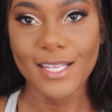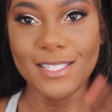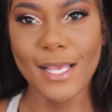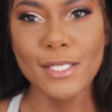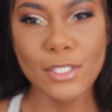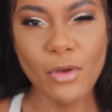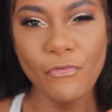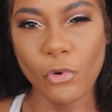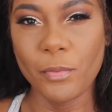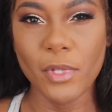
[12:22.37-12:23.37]
change the
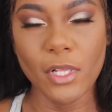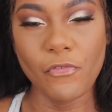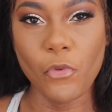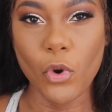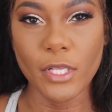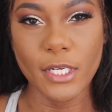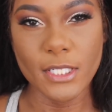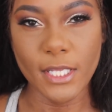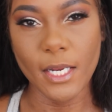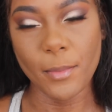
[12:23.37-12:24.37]
formula for their
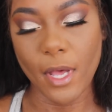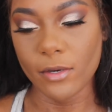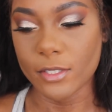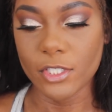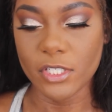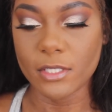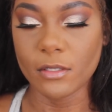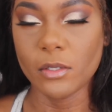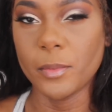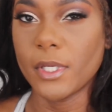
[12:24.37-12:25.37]
setting powders just a
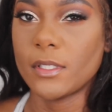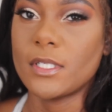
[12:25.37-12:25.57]
little bit,